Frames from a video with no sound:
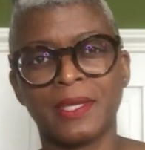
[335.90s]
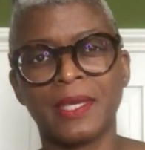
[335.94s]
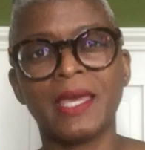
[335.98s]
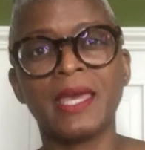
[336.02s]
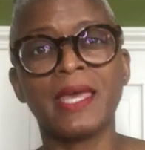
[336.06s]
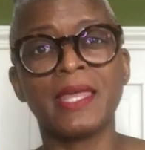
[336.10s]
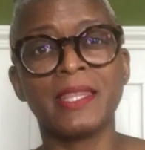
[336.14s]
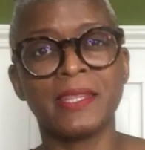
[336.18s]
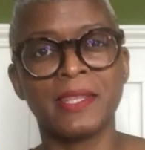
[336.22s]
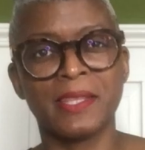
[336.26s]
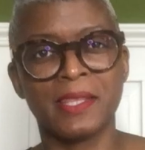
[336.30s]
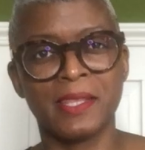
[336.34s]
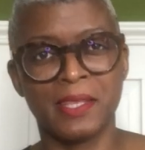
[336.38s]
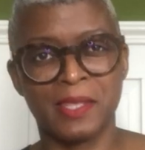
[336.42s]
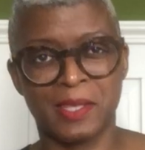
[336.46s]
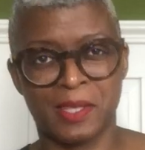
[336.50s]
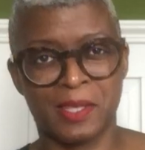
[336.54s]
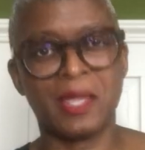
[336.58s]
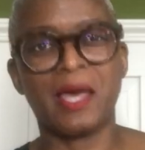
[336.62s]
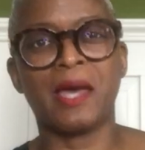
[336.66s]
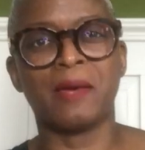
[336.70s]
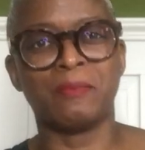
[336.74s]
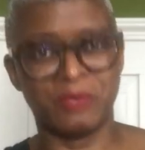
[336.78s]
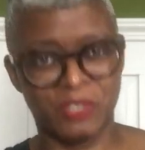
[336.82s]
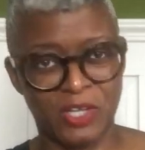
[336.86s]
And
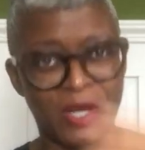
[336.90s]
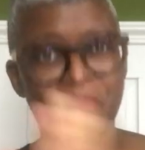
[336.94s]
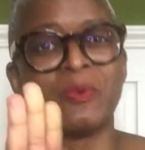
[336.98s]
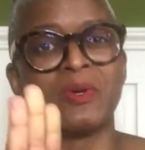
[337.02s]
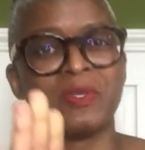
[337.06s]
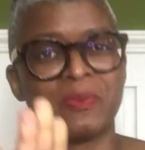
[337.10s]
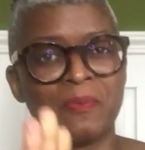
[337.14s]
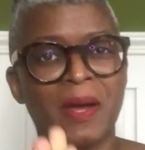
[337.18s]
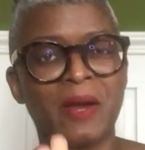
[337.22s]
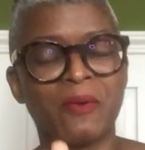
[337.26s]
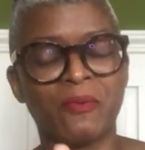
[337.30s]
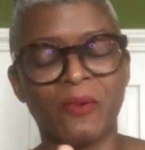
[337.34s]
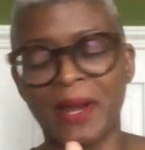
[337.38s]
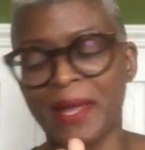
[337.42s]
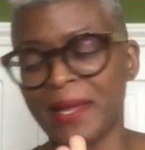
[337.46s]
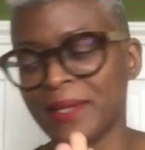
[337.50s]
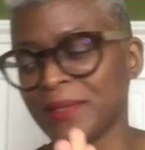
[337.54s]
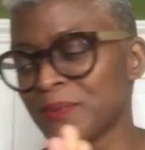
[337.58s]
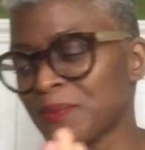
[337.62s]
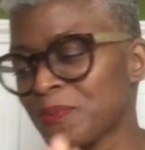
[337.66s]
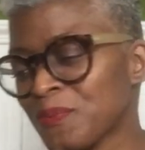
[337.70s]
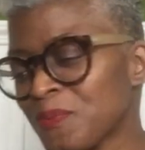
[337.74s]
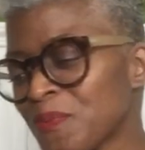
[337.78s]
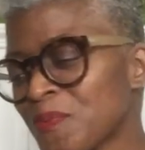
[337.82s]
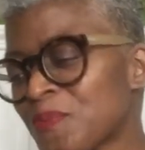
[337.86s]
I'm done with my rant.
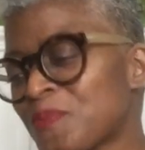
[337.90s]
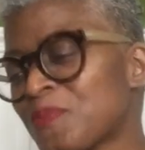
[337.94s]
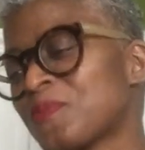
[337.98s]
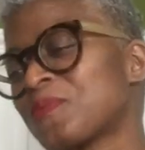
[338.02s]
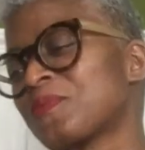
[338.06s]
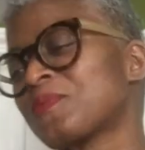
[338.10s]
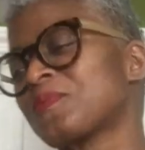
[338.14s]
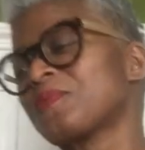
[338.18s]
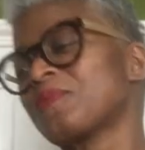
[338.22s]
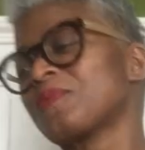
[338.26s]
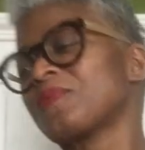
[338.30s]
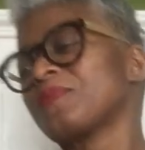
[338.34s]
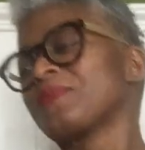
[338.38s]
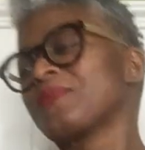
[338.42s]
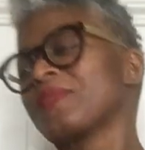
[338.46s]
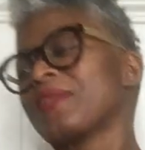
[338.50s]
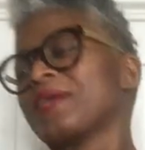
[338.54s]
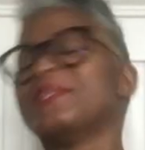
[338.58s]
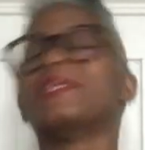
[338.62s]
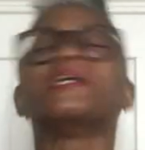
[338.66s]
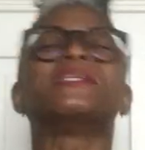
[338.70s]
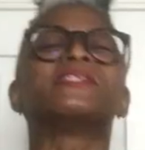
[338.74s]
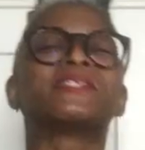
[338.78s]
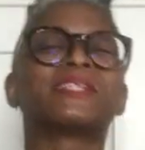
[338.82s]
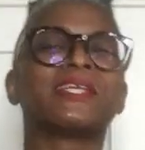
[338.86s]

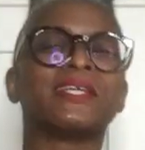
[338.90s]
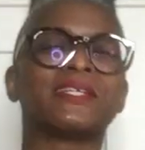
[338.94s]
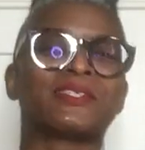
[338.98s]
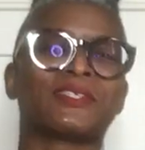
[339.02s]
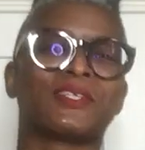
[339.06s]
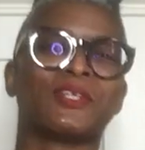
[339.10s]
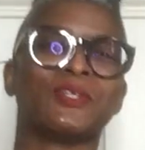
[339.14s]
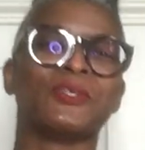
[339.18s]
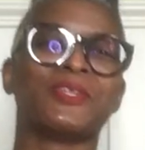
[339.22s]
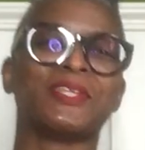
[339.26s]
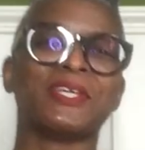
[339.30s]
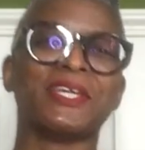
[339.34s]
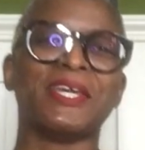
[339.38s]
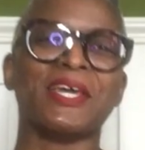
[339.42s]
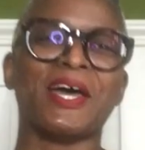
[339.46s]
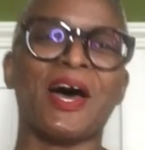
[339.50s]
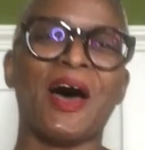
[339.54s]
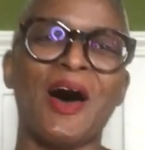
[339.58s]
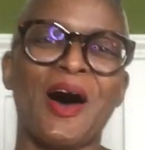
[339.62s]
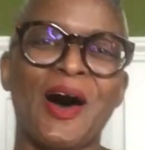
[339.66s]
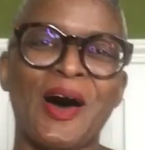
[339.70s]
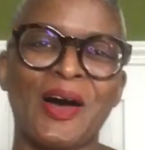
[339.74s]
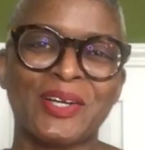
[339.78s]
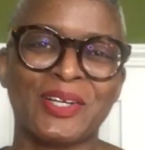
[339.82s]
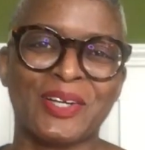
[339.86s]
Let's get to the
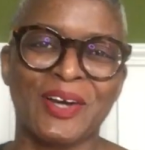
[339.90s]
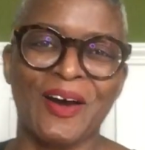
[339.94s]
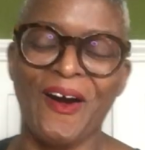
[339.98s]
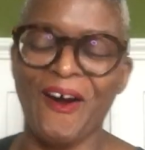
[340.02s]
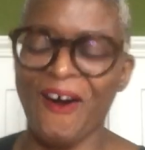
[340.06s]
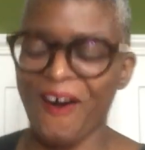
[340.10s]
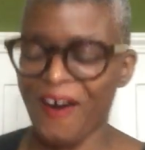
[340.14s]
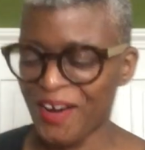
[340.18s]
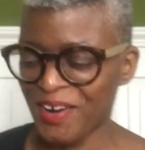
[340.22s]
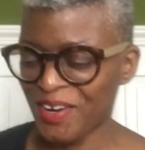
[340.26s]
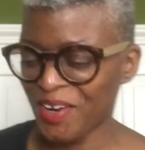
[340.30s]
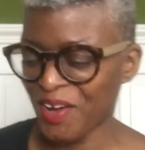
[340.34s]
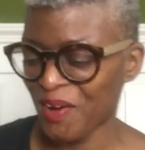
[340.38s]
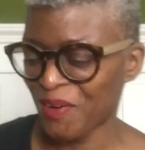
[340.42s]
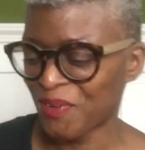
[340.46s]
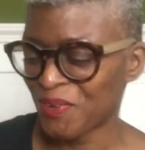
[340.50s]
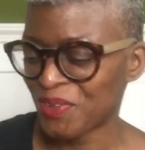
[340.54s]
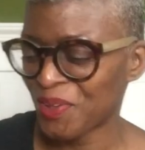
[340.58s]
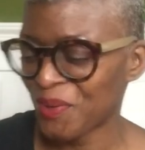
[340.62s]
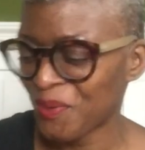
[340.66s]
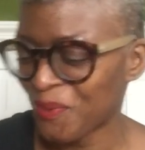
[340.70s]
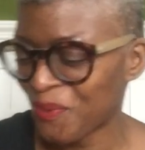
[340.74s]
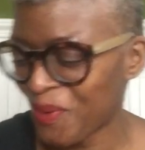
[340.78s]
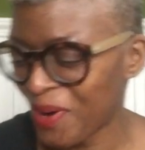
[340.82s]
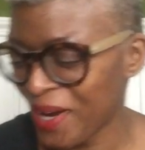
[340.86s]
card of
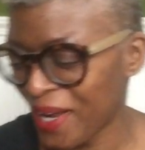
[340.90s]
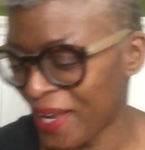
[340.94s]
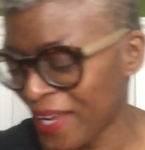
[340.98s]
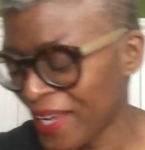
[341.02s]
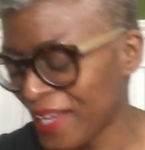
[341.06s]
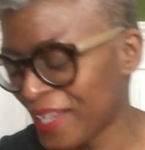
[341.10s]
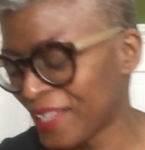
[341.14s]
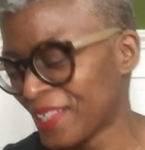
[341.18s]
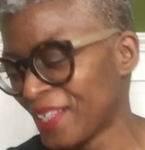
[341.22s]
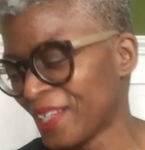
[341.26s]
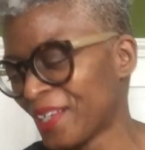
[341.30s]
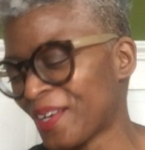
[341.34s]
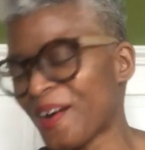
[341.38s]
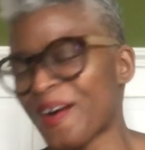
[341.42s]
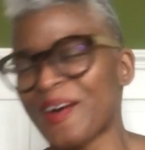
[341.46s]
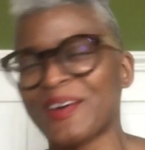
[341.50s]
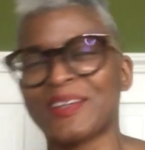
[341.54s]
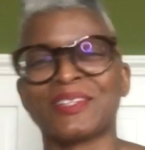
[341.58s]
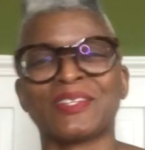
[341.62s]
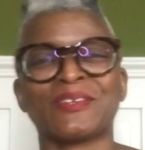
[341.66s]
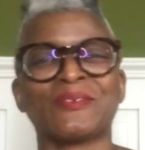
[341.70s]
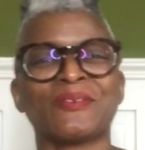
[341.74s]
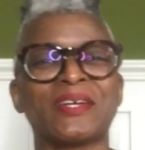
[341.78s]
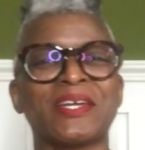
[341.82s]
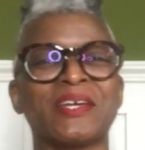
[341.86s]
the week. The card
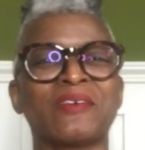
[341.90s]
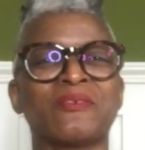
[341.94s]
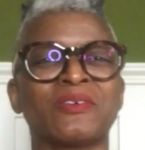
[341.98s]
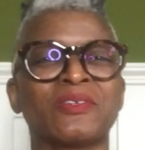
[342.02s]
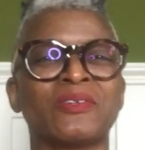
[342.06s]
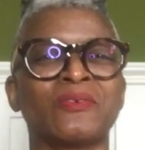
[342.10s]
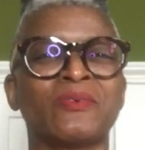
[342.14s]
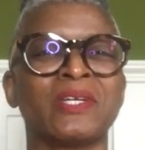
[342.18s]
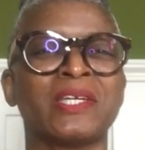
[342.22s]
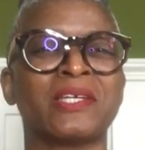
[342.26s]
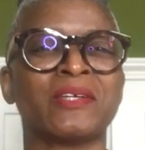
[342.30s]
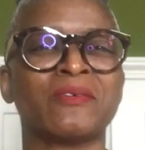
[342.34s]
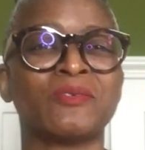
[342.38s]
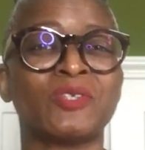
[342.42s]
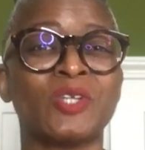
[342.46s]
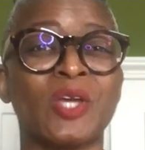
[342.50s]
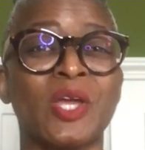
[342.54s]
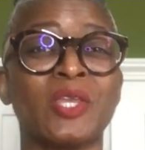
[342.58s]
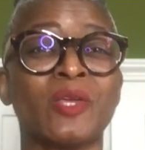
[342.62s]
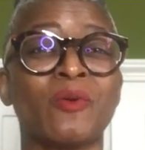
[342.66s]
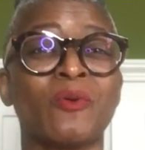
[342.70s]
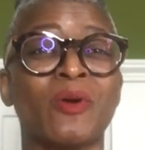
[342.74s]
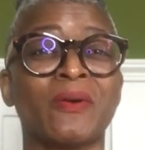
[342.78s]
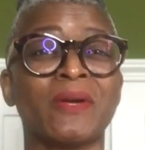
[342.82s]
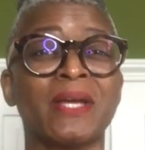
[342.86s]
of the week for the week of
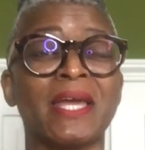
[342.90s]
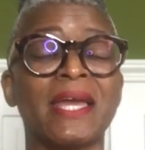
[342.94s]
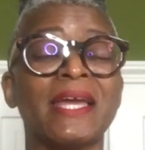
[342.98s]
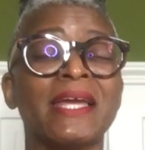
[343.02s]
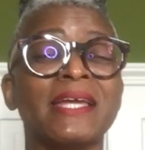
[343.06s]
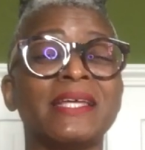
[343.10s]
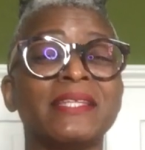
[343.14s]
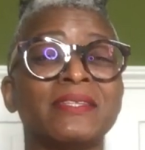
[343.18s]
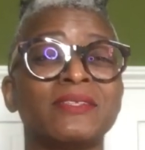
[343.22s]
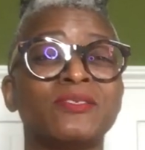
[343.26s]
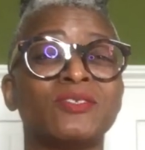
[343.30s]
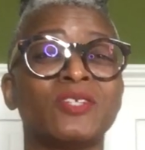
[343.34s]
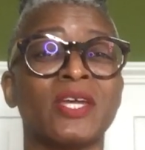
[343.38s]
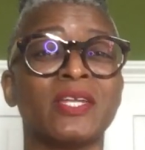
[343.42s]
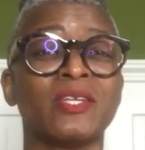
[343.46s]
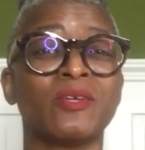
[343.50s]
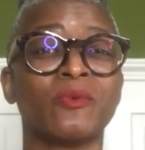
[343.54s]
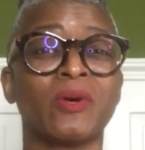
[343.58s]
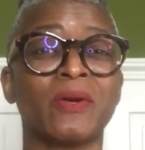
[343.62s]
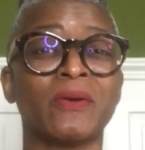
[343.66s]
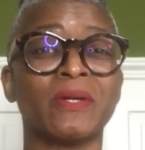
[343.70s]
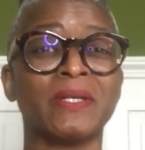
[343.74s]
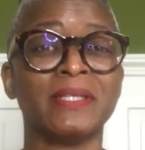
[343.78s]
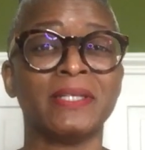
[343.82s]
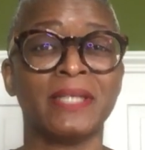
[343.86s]
January 8th,
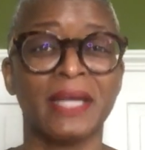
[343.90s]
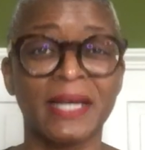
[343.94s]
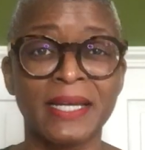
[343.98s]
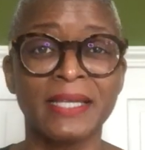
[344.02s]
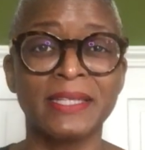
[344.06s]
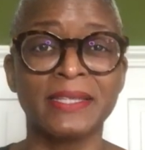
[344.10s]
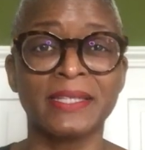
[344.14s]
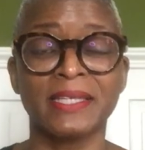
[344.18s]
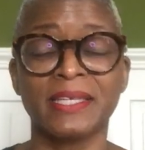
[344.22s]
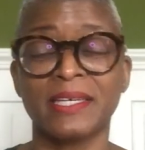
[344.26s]
January 9th.